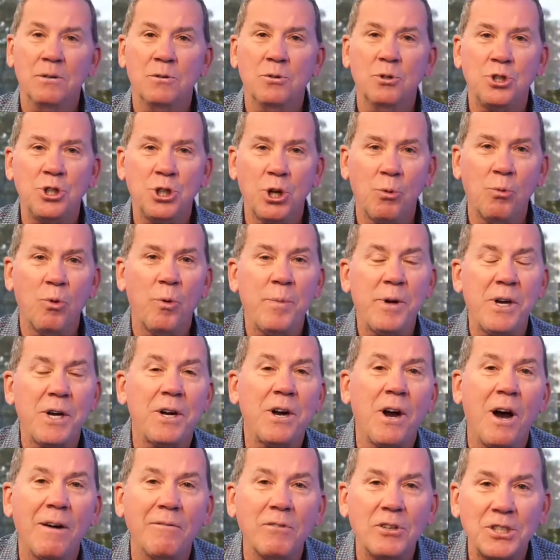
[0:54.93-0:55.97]
The show will be a
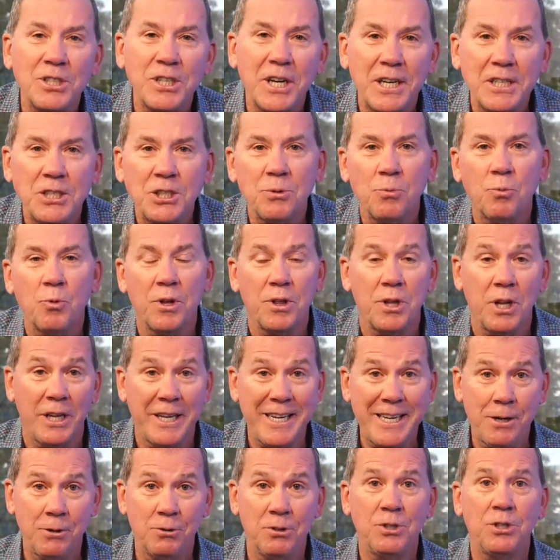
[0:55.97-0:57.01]
conversation with
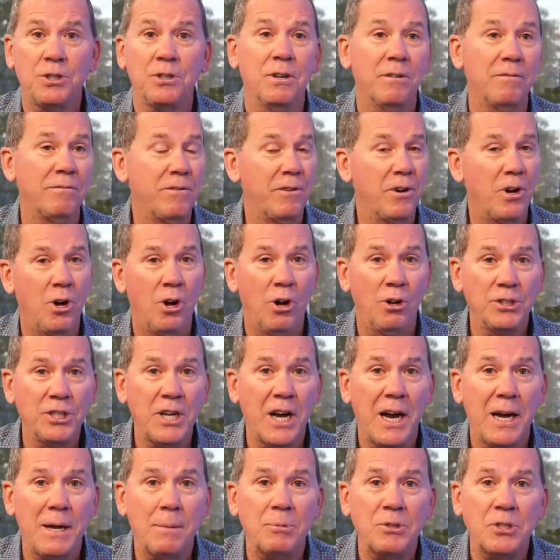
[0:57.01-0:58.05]
leaders of all
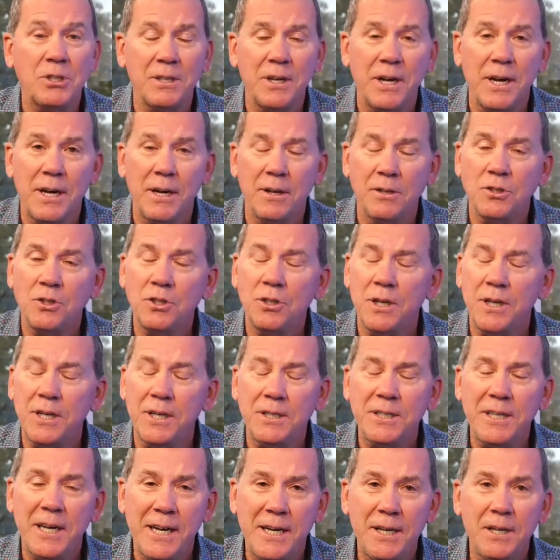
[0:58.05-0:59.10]
types, and it's
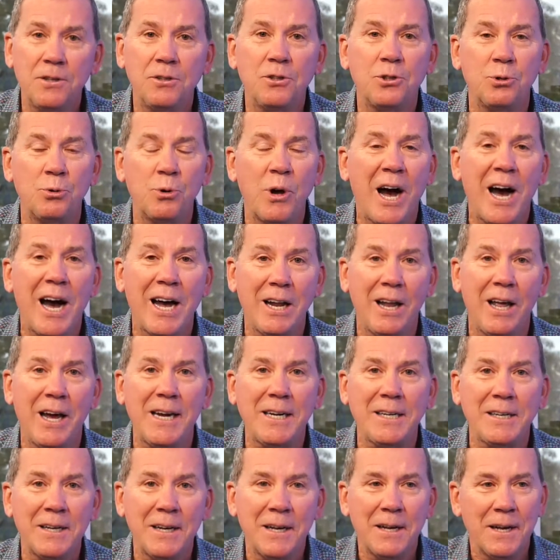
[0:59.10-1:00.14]
intended to
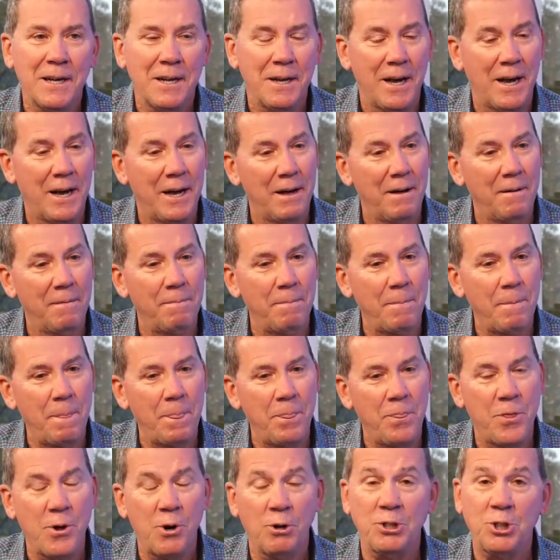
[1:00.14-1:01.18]
highlight uh,
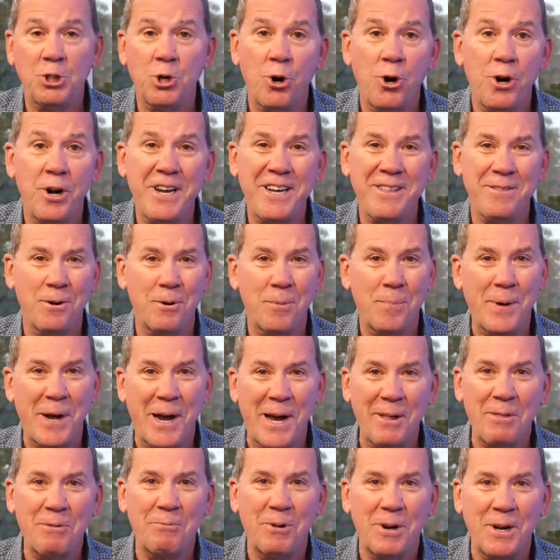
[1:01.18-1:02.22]
their journey, their
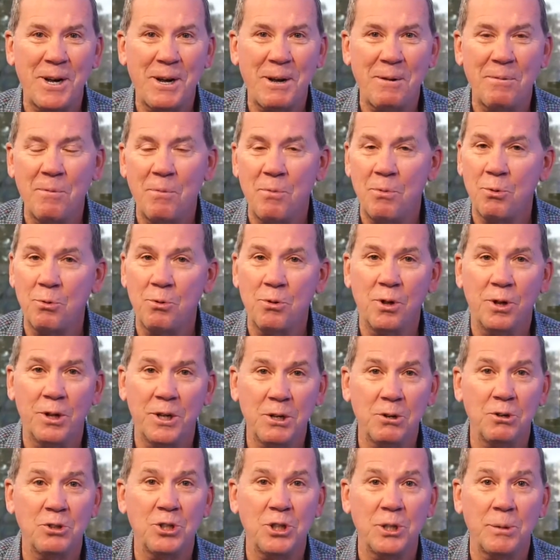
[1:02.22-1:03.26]
pathway through the
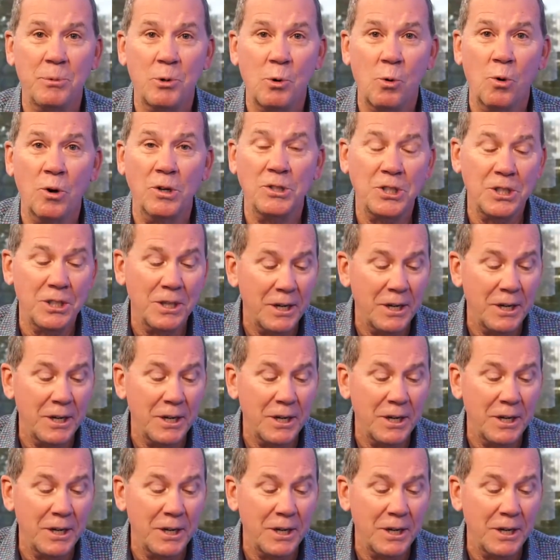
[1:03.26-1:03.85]
leadership course.